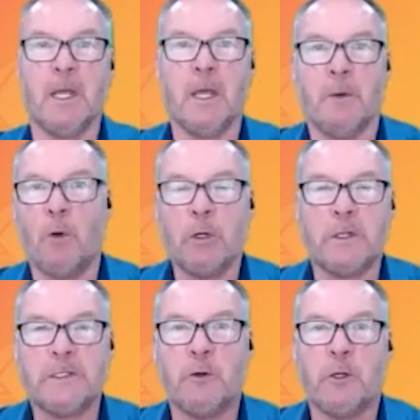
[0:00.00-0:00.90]

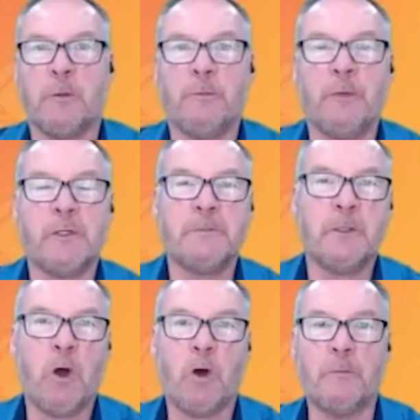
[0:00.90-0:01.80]
Organize the document, put some
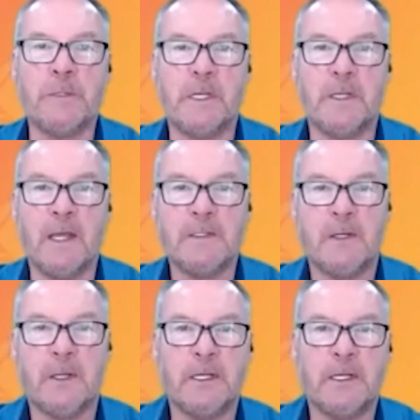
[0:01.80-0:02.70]
columns in there, so you're
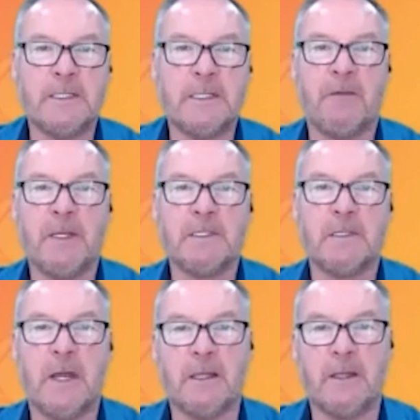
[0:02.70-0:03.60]
going to need to have things
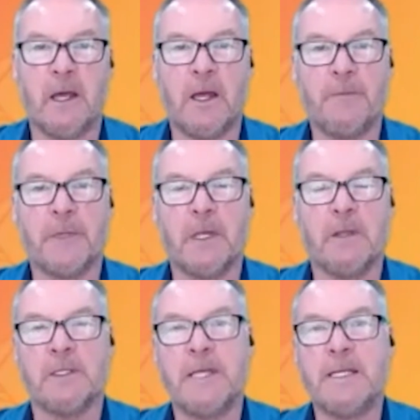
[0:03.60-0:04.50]
like the
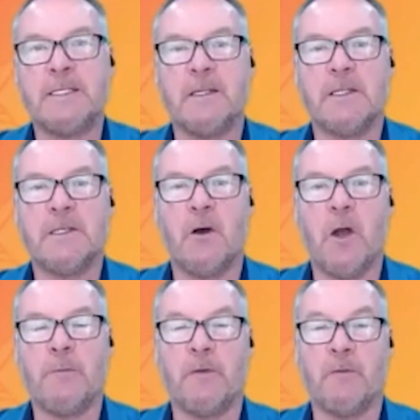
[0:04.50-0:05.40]
date and the
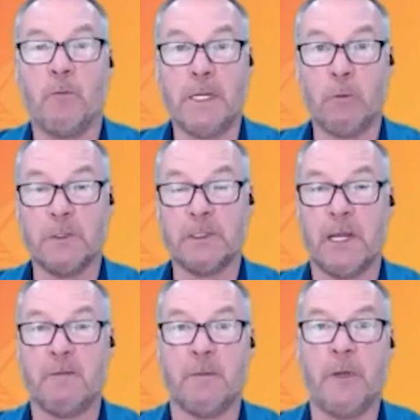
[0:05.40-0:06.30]
time of when you want to
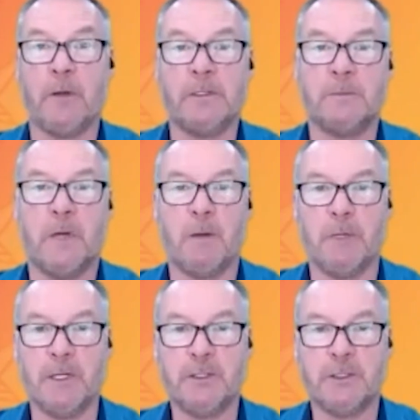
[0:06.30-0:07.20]
have the post
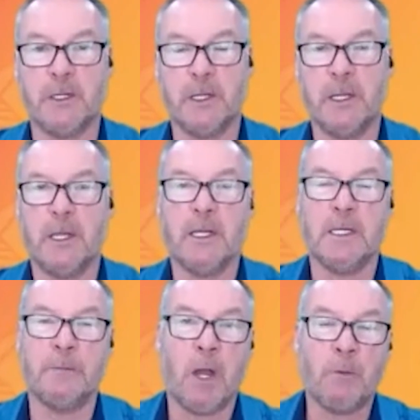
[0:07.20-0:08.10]
published. You
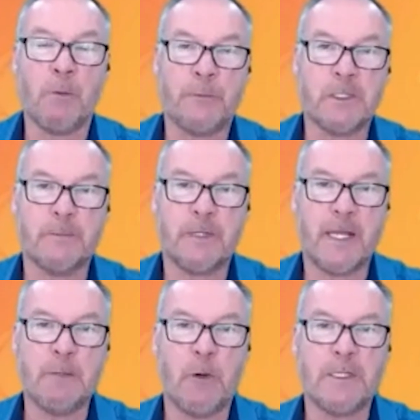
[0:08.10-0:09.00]
might want to put some
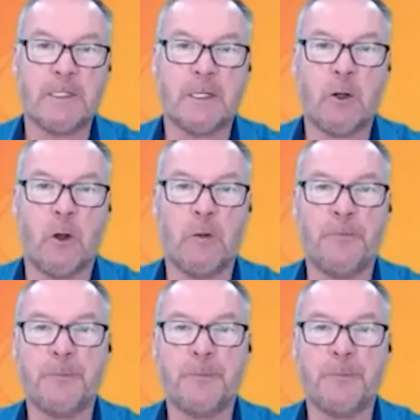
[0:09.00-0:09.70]
keywords in the column.